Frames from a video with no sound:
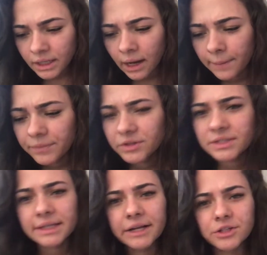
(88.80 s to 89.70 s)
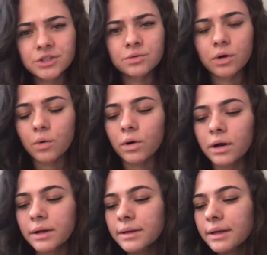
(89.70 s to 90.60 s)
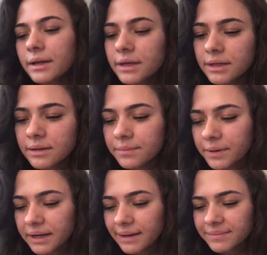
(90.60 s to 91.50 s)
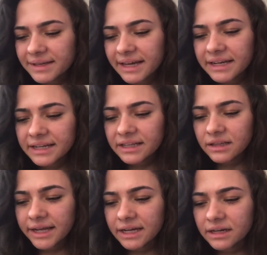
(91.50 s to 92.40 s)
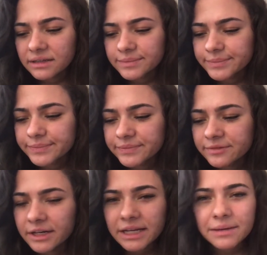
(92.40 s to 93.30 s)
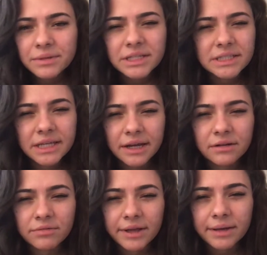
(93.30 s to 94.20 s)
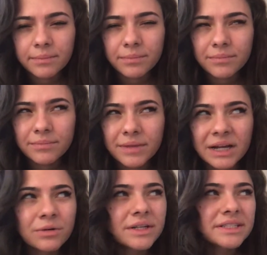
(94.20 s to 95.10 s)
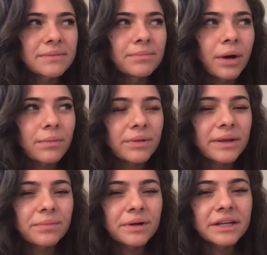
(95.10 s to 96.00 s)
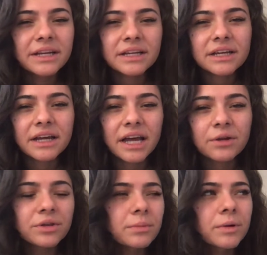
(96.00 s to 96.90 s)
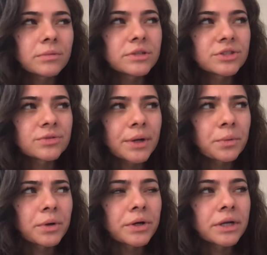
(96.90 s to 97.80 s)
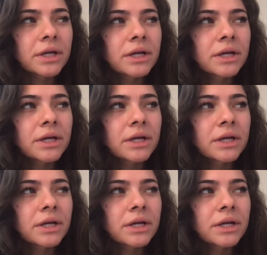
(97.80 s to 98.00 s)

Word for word: Um, there's layers to our aura. But I'm getting like, um, for him, he's kind of like, I don't want to say bubbly, but I don't think bubbly is the right word.